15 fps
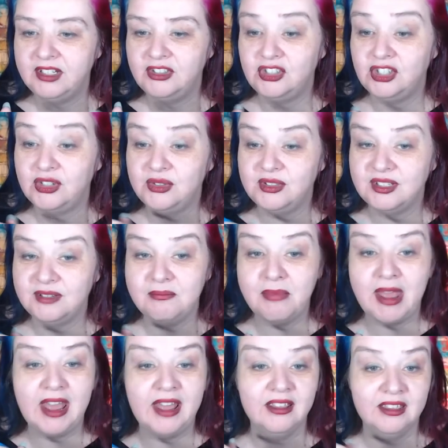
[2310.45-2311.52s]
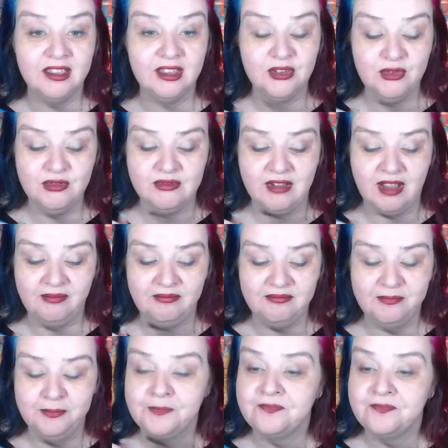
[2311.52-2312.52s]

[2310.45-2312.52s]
and Joe's in Bath. Ooh, I'm...